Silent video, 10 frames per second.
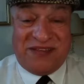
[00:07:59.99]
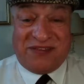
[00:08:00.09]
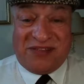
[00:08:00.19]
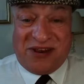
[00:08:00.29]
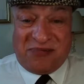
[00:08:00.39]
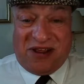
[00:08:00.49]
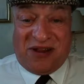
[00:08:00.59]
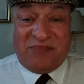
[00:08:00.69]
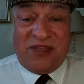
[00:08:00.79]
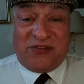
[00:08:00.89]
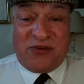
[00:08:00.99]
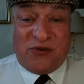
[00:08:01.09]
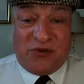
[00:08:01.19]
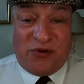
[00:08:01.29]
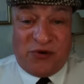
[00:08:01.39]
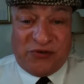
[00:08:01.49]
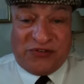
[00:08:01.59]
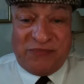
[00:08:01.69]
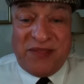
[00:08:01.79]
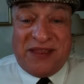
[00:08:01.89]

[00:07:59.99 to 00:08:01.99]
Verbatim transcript: So there we are. So who knows?